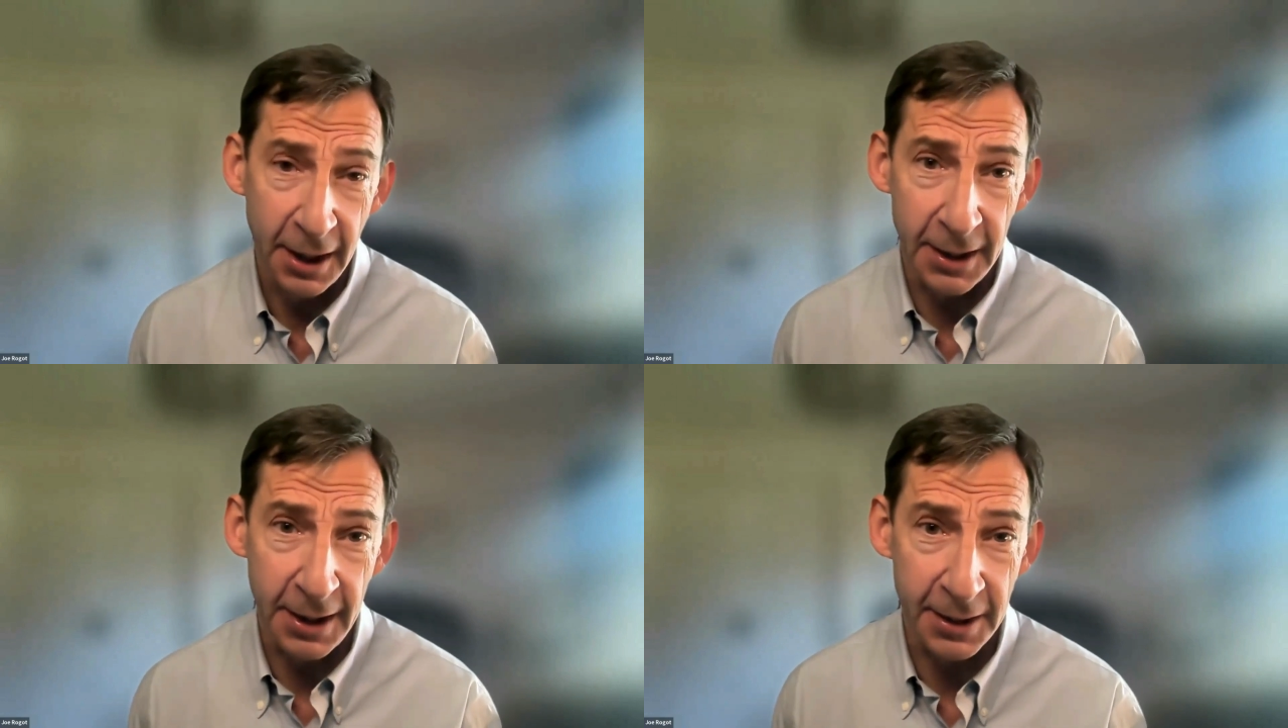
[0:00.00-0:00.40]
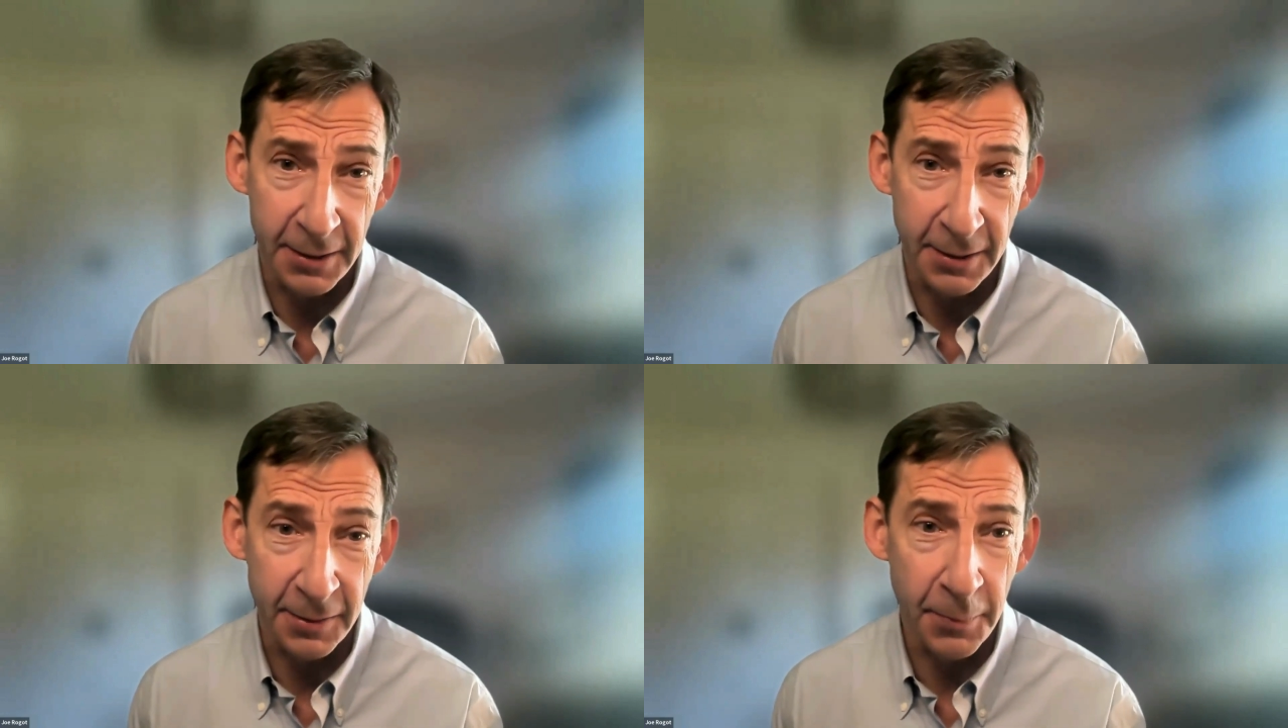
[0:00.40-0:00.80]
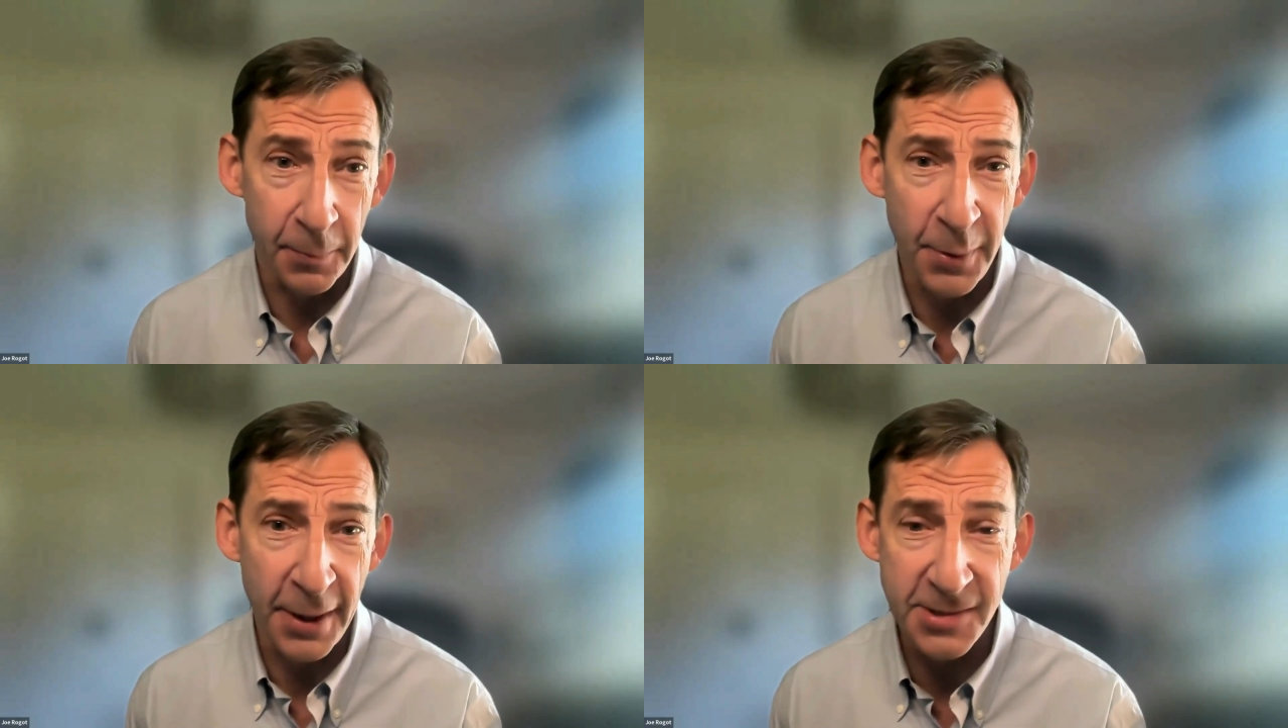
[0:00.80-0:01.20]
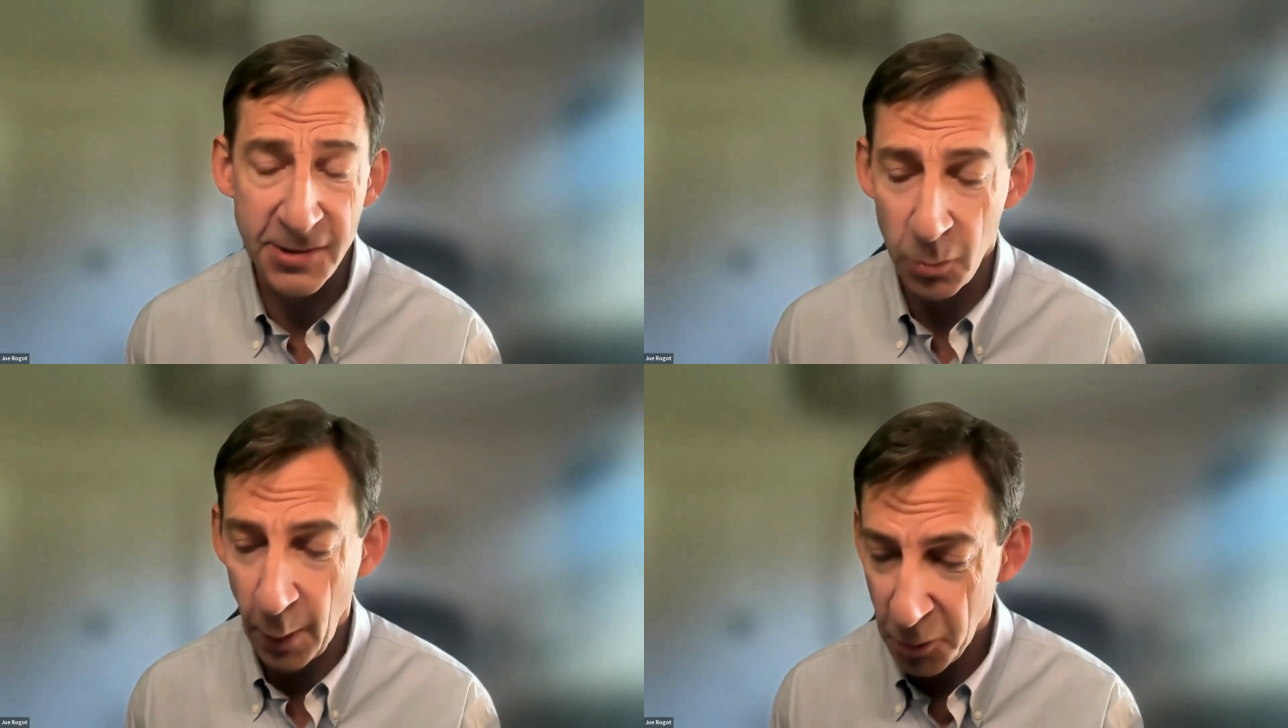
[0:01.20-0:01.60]
at a
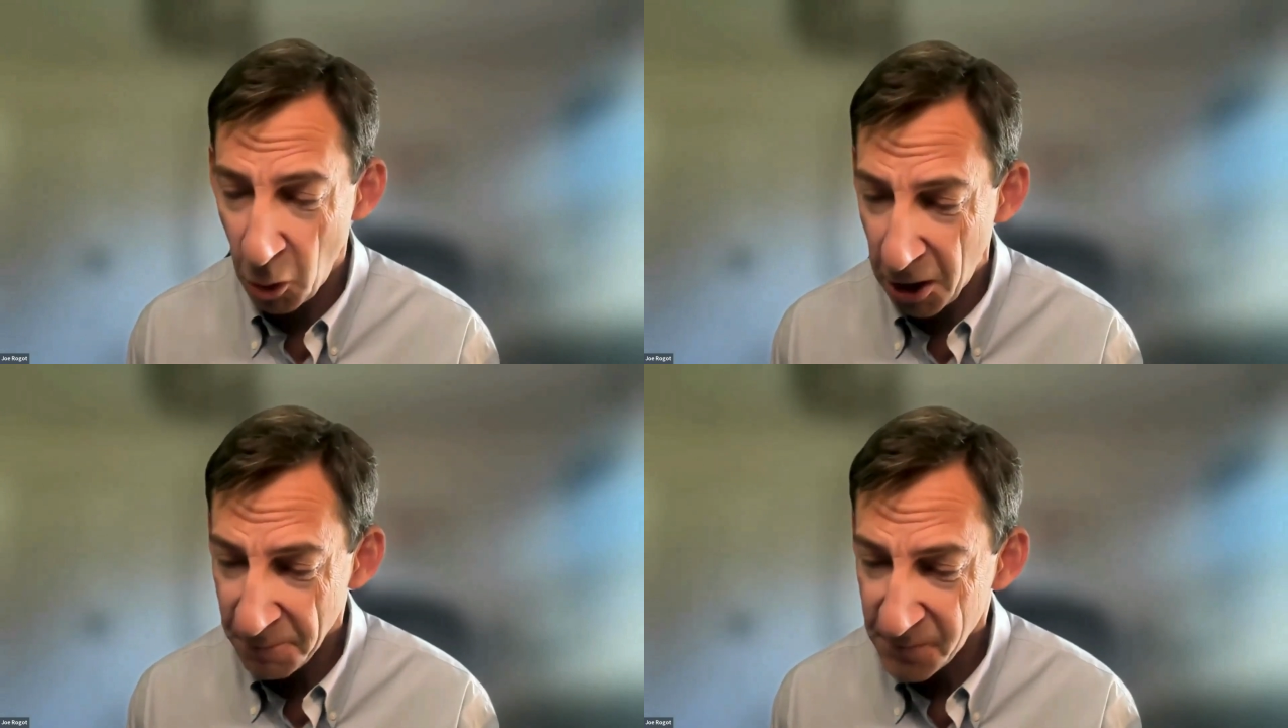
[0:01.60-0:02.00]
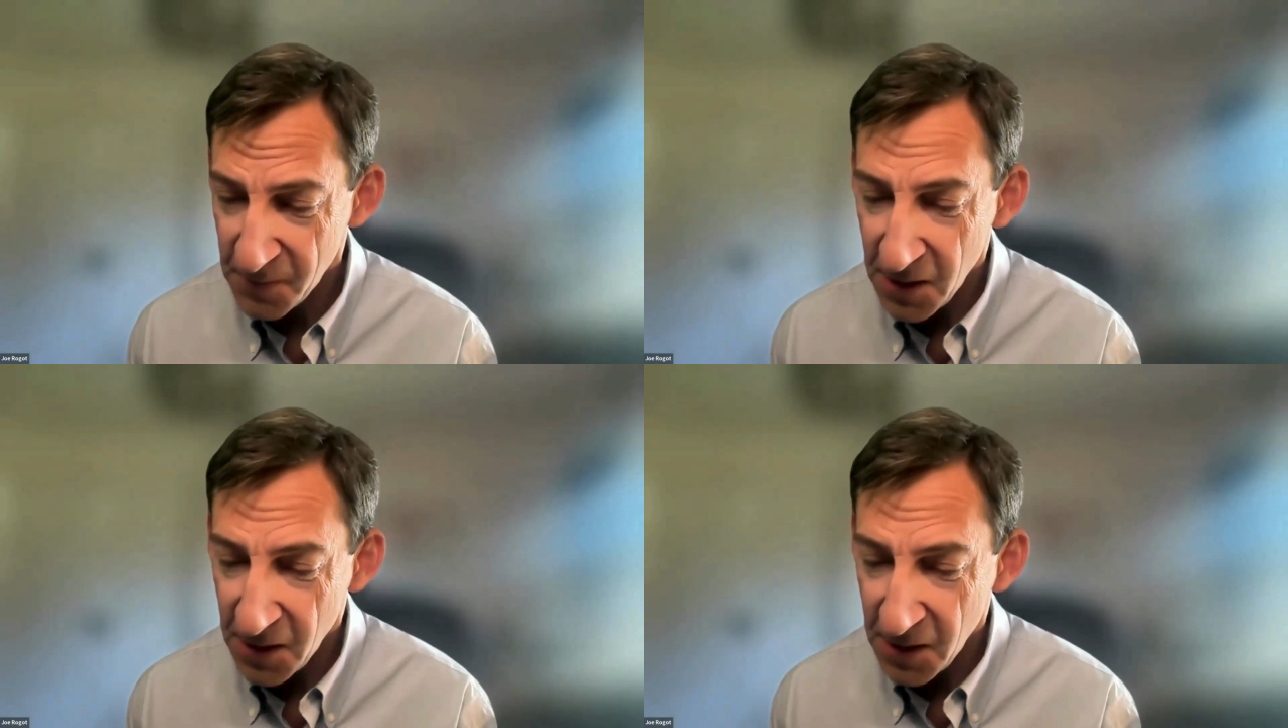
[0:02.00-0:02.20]
PACE webinar.